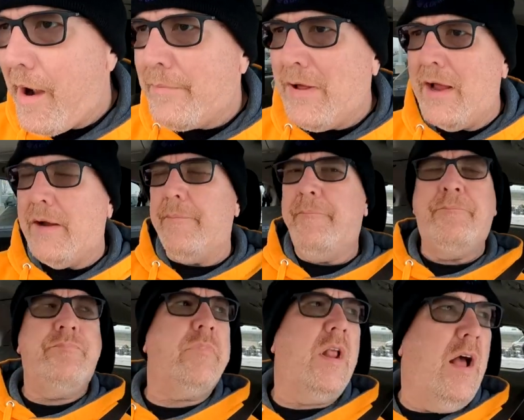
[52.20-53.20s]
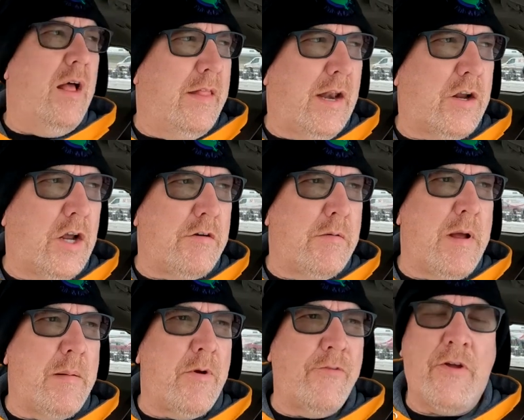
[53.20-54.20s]
I'm like, and I couldn't
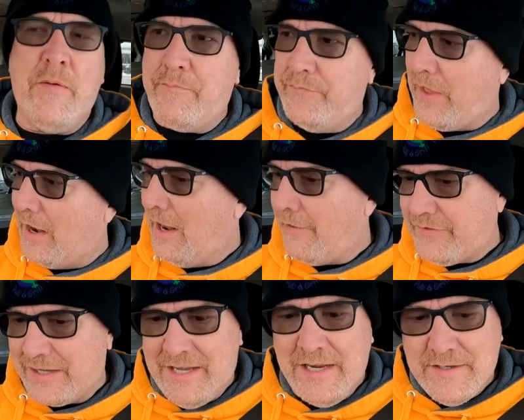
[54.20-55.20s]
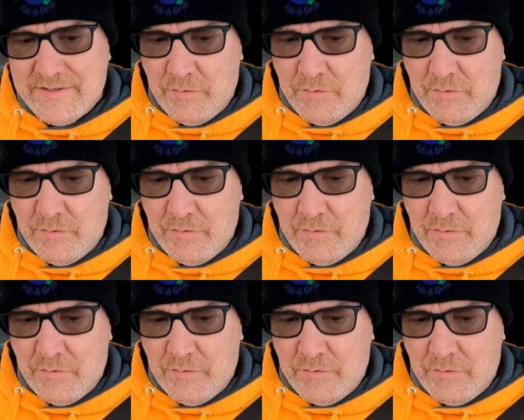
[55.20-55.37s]
remember if I left the key